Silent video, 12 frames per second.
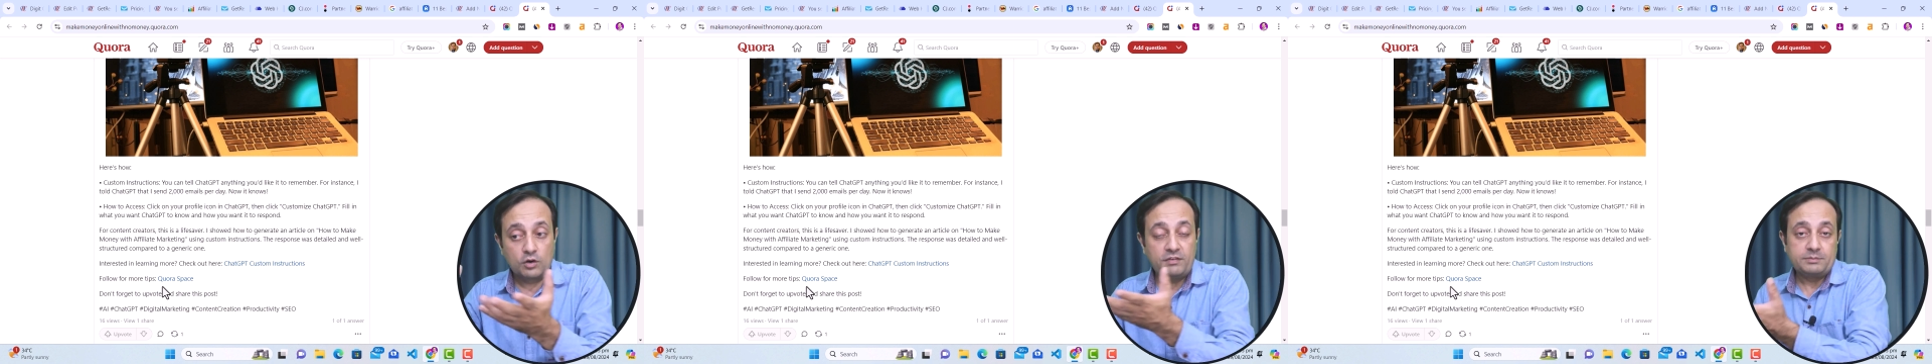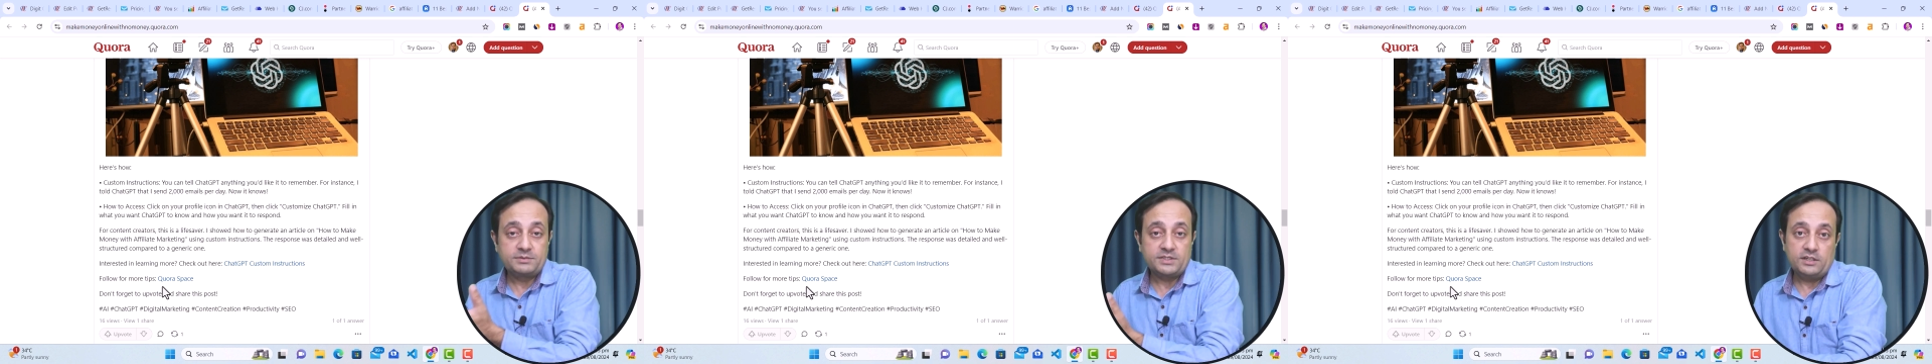
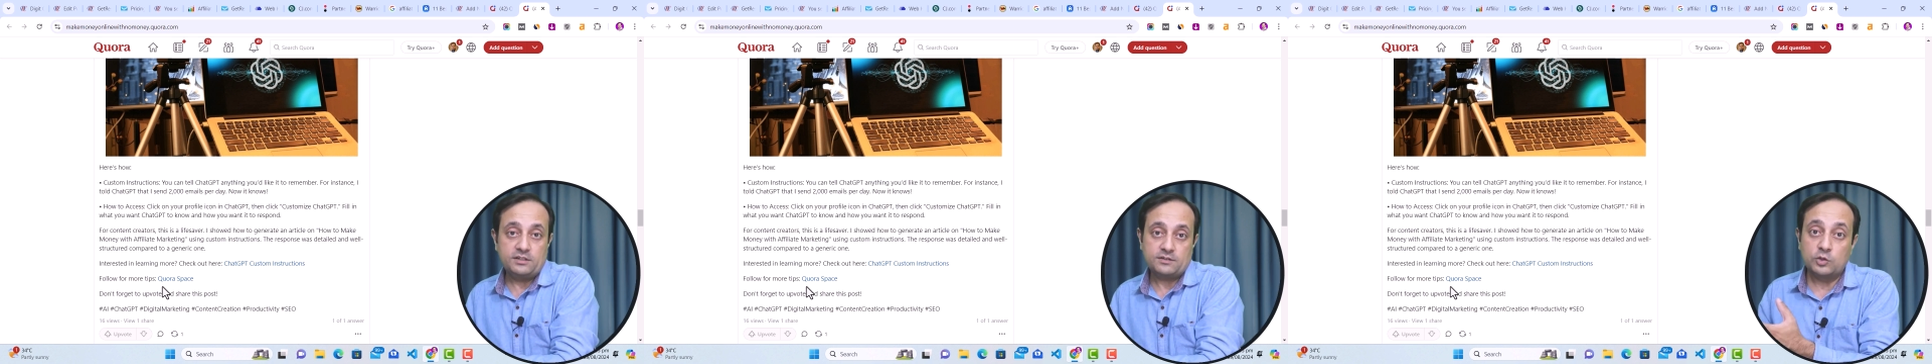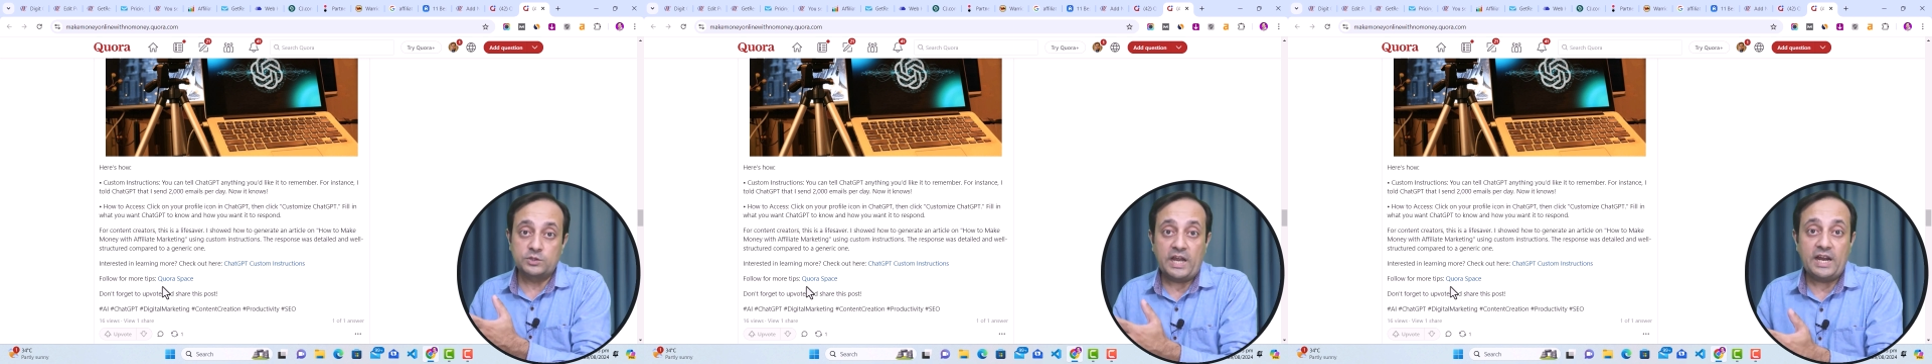website
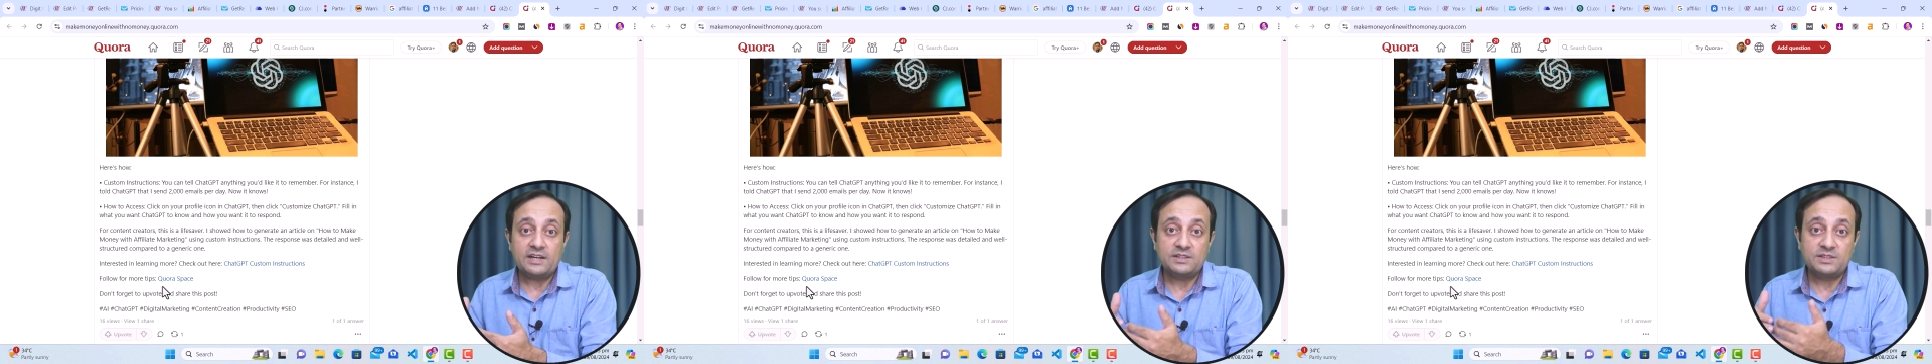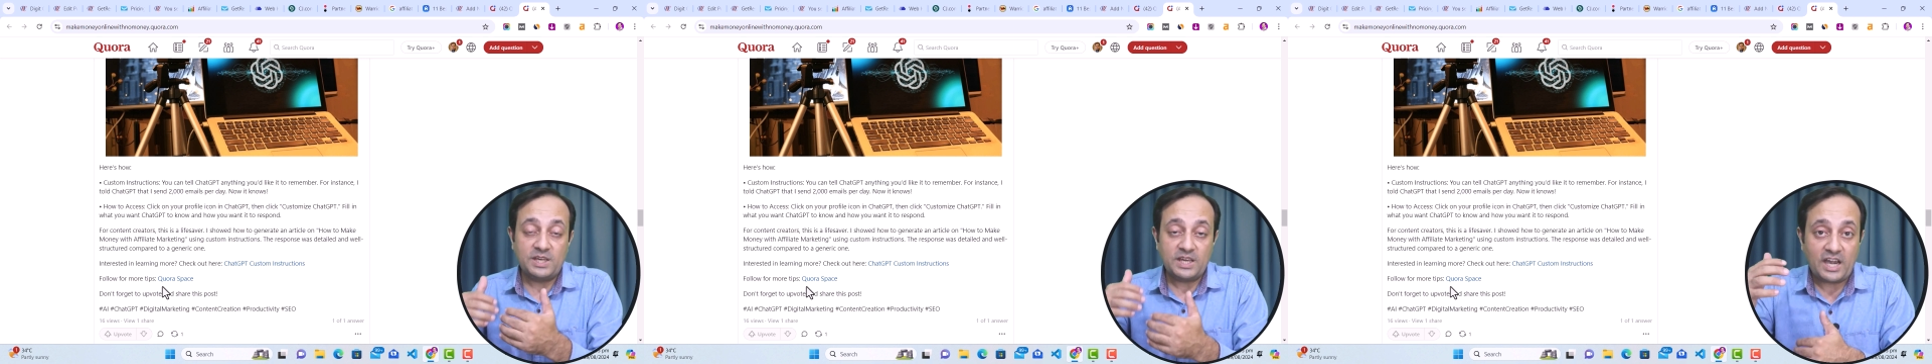so
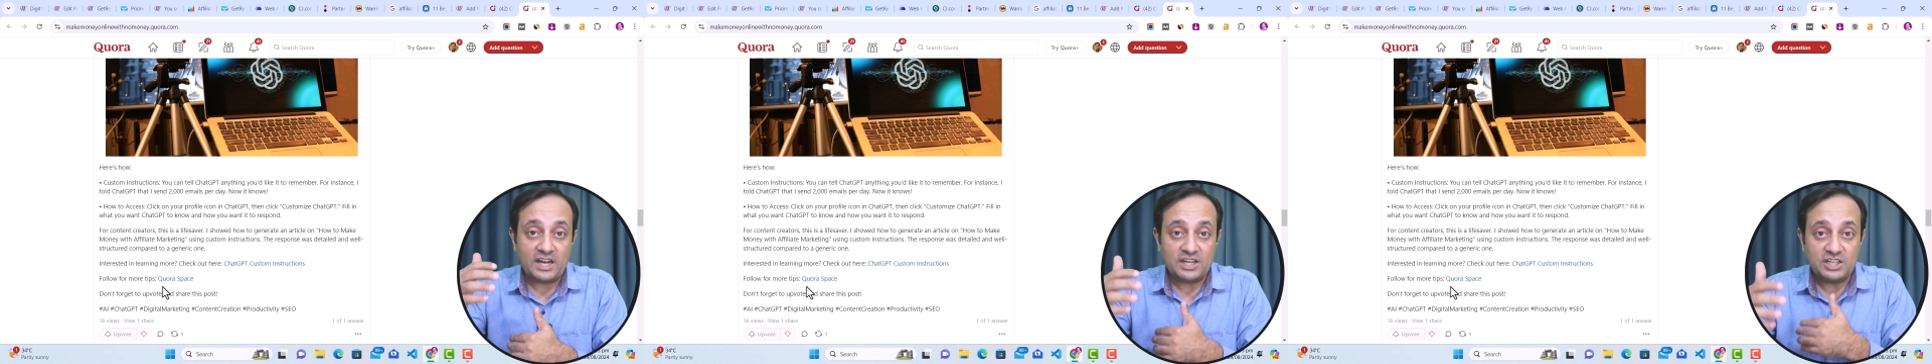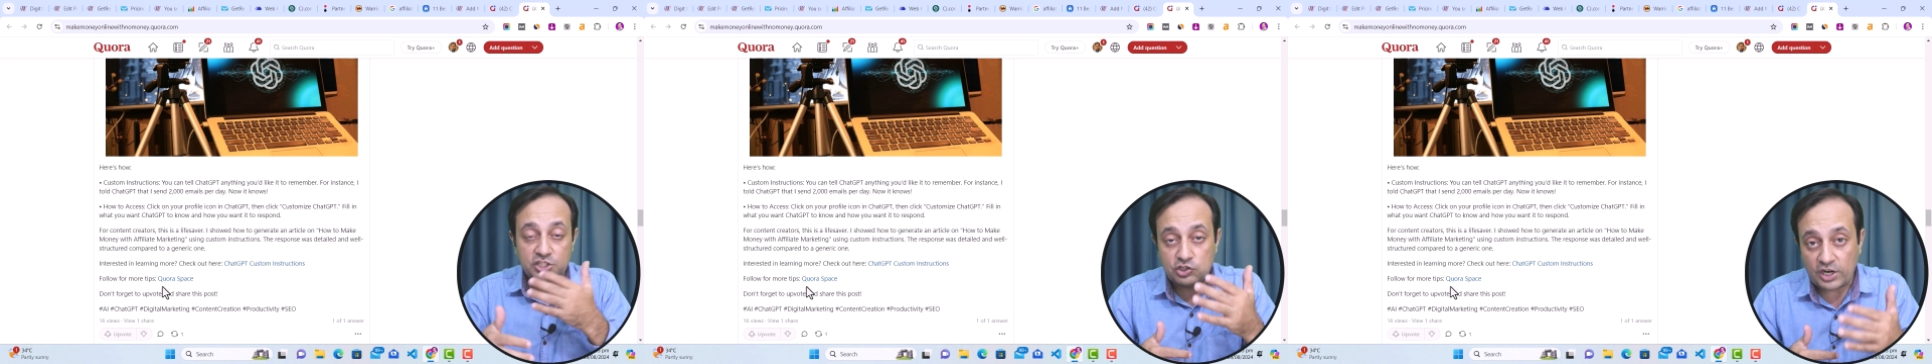that they can
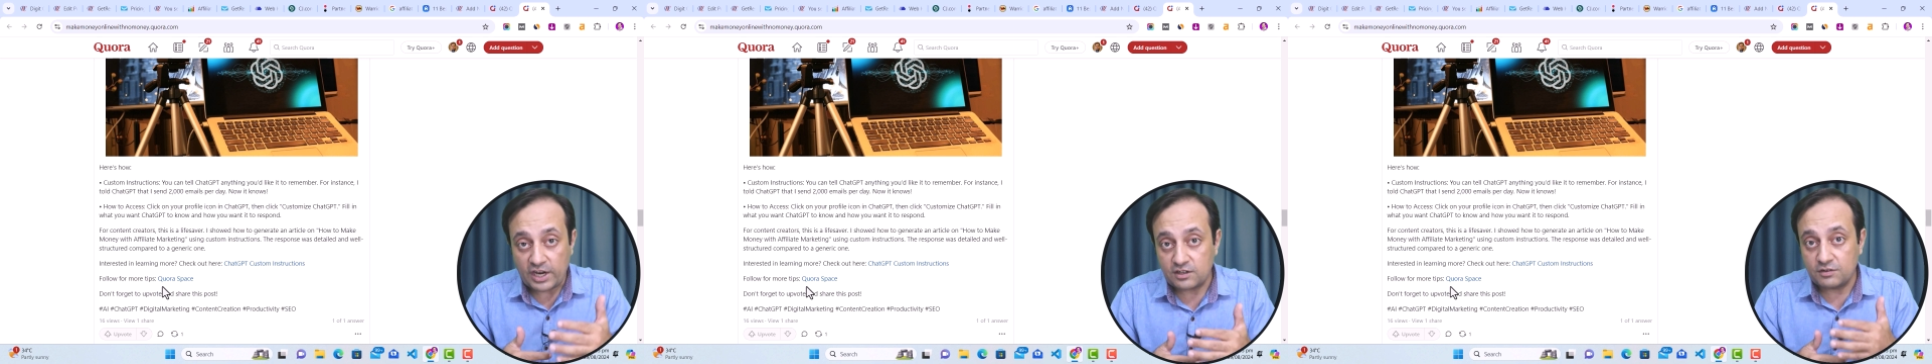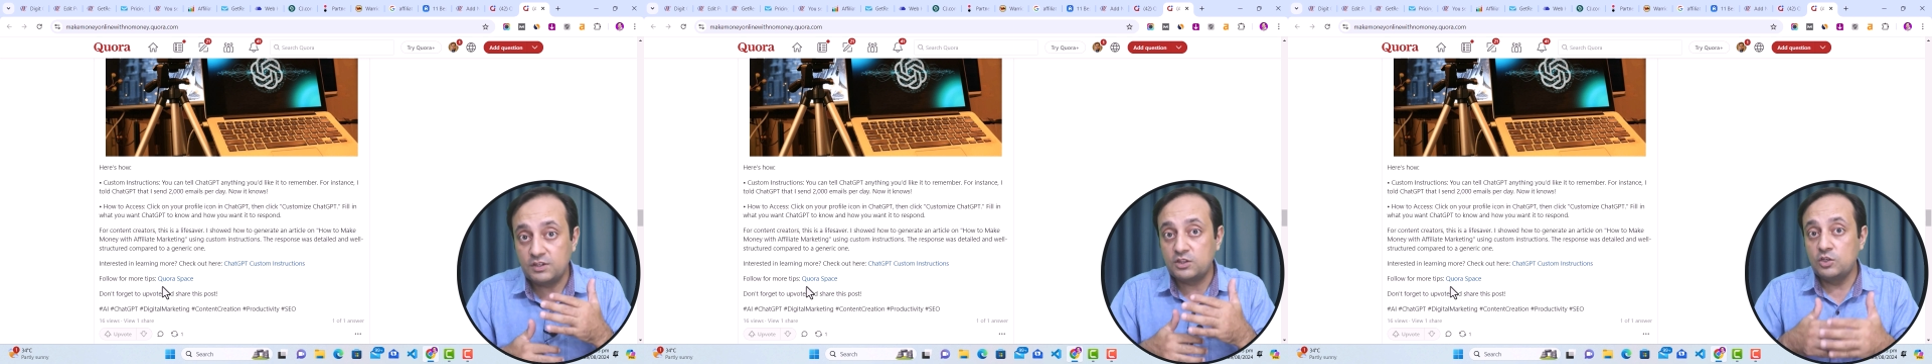interact
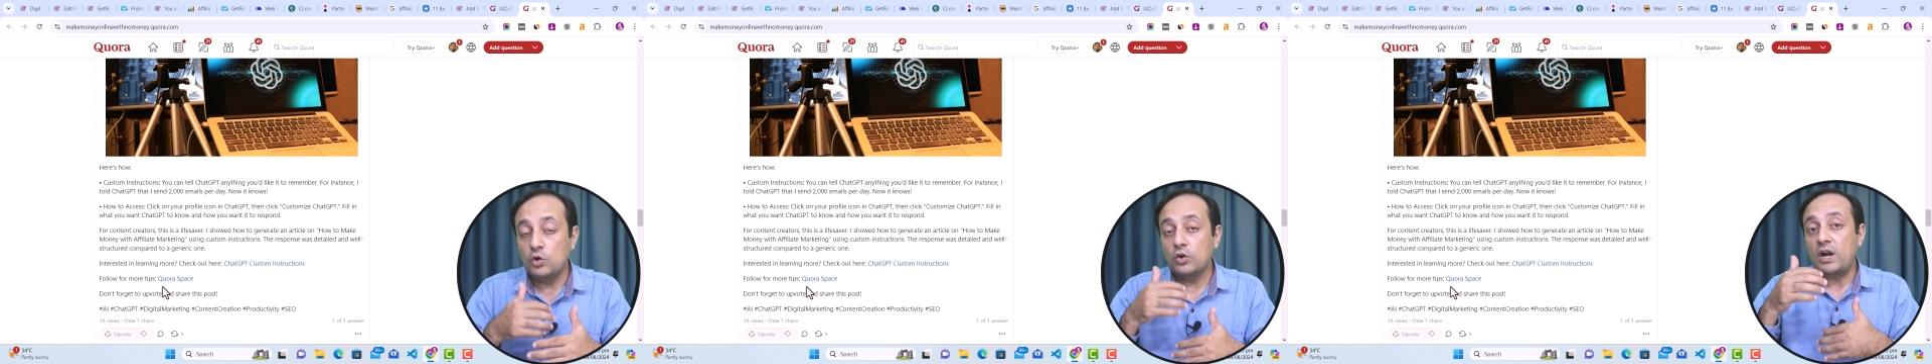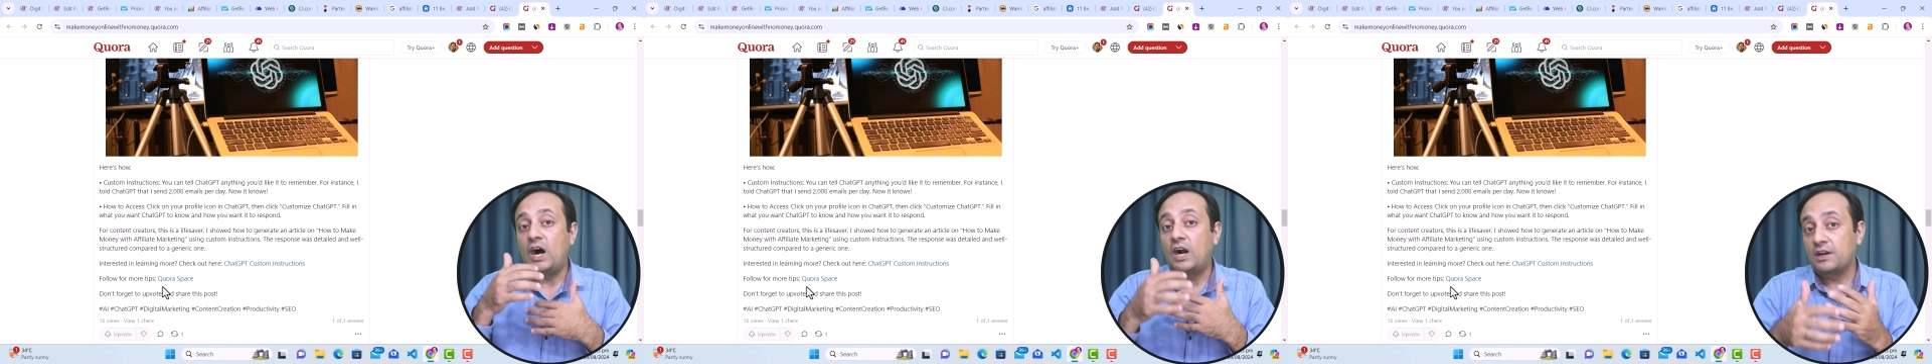with
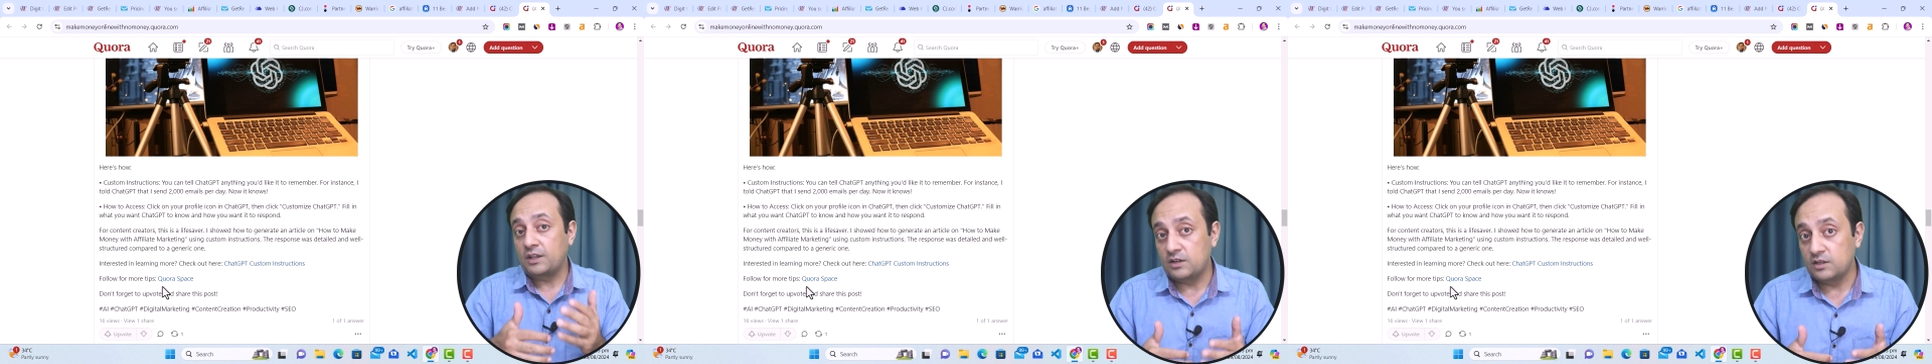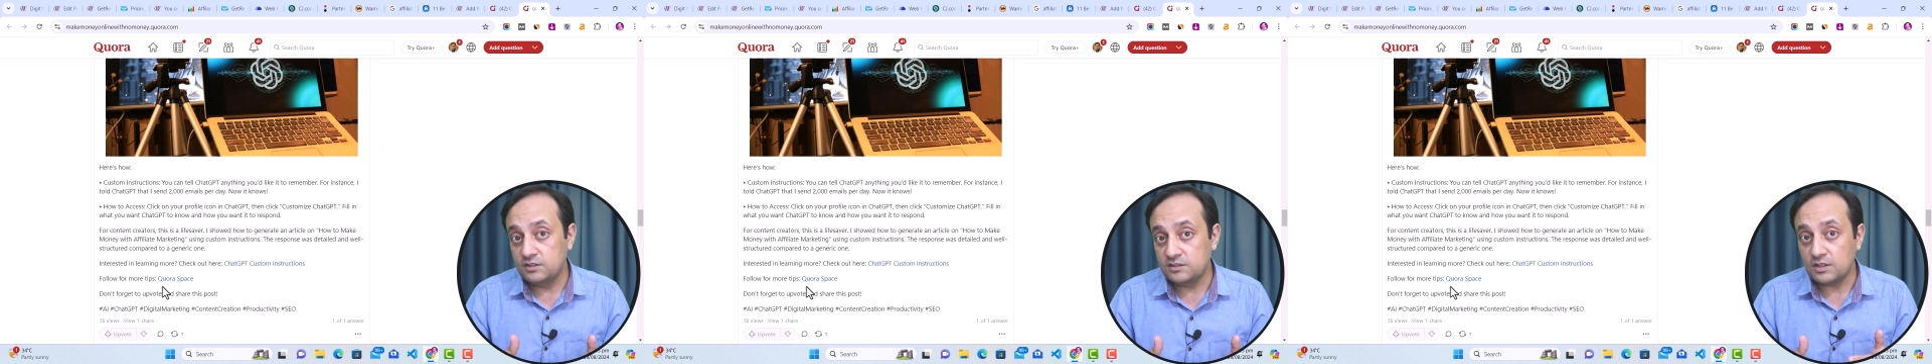your
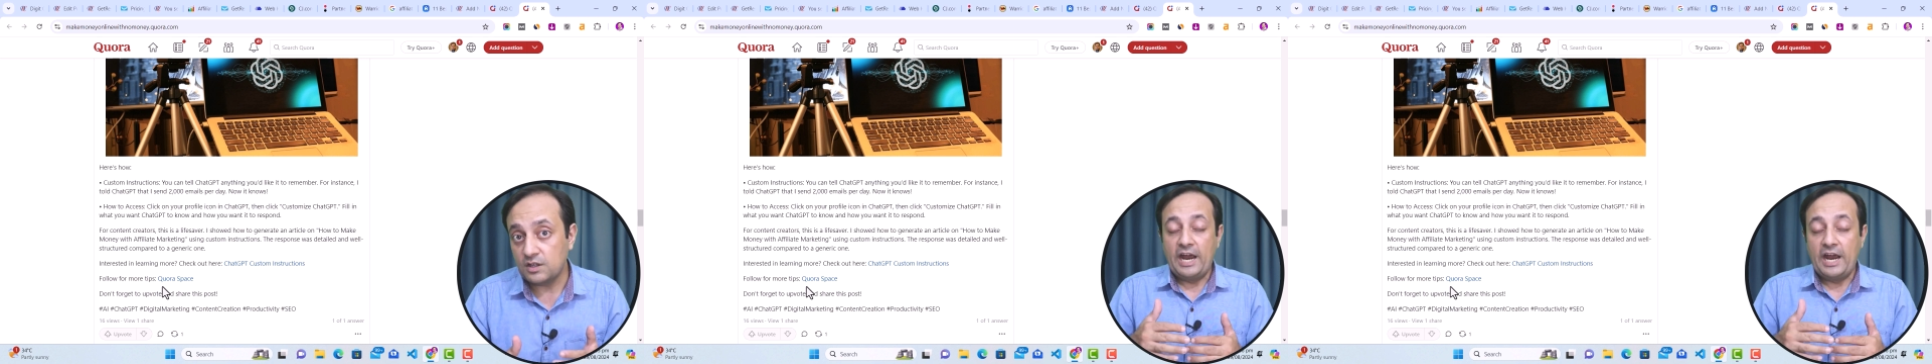articles,